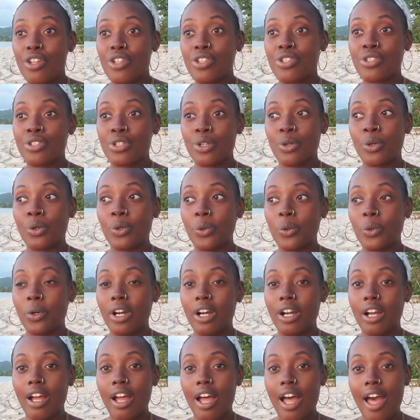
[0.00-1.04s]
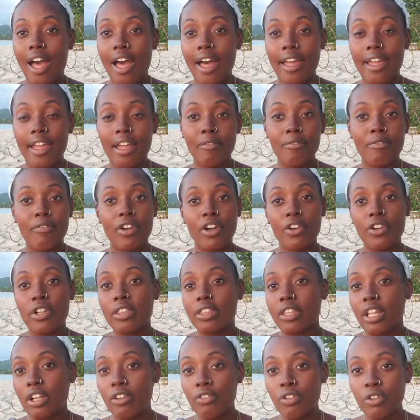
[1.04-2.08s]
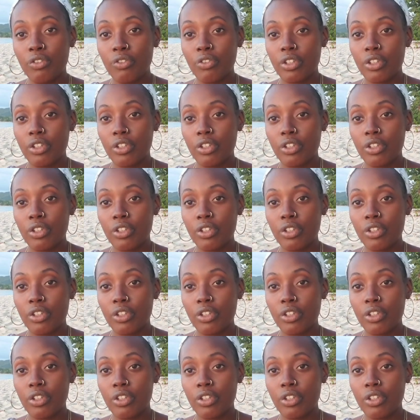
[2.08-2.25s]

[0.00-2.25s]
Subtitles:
So I am very thankful